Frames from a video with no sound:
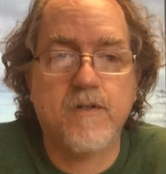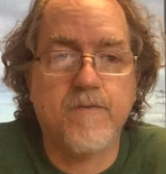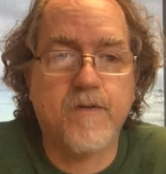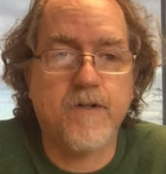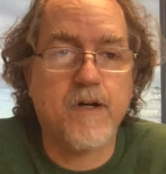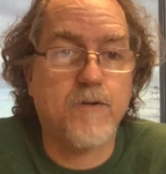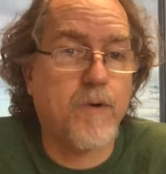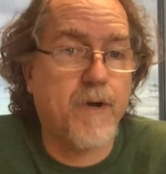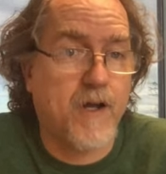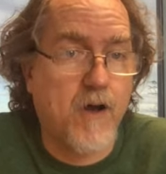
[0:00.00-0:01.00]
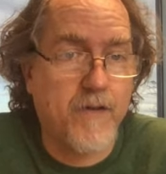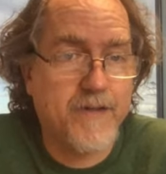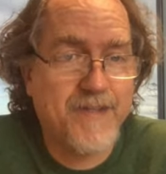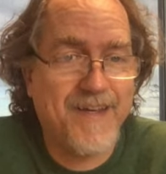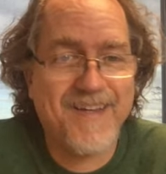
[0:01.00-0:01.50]
figure out, do I want to call this
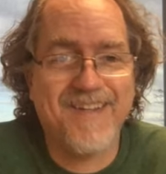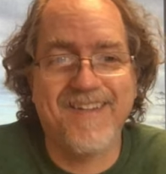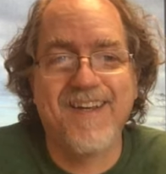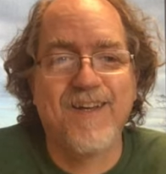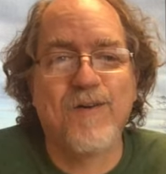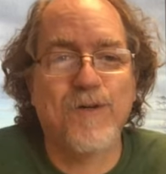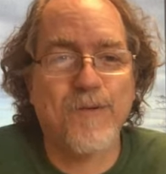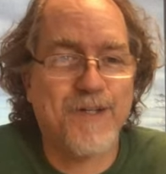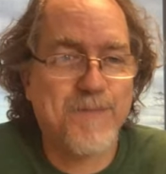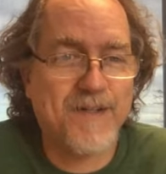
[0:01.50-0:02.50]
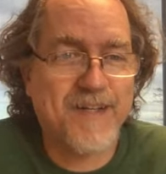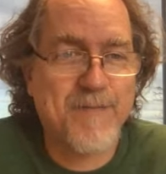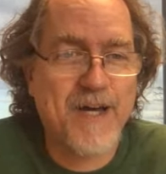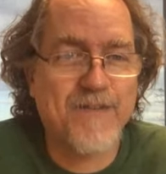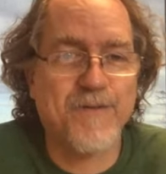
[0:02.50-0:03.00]
thing, and what do I expect to come
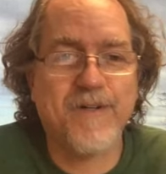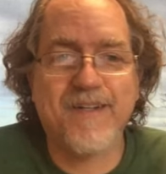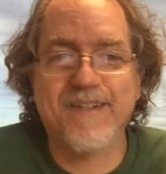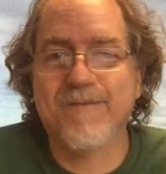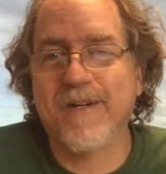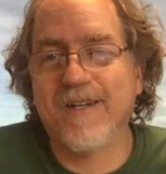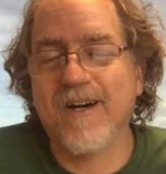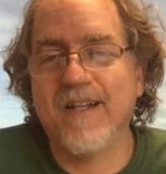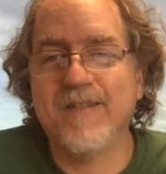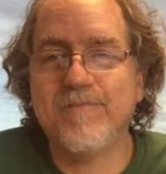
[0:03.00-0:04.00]
out of it when I call it?